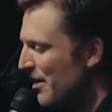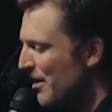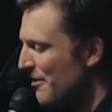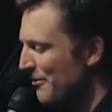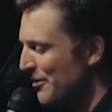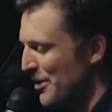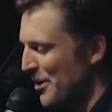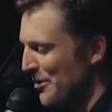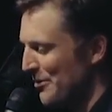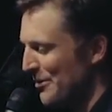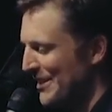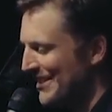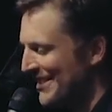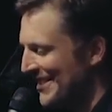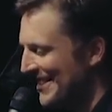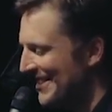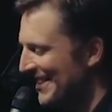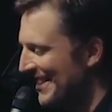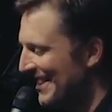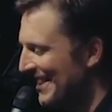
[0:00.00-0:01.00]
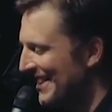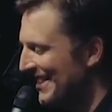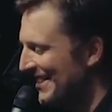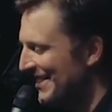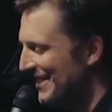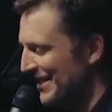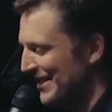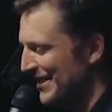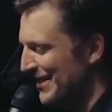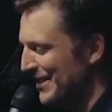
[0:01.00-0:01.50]
for no reason,
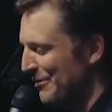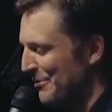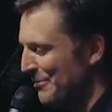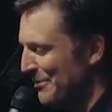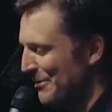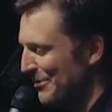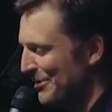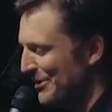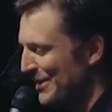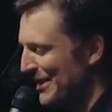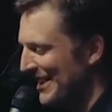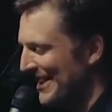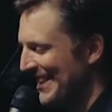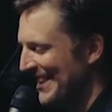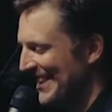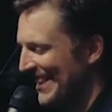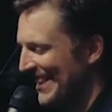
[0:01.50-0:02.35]
just to see what people did.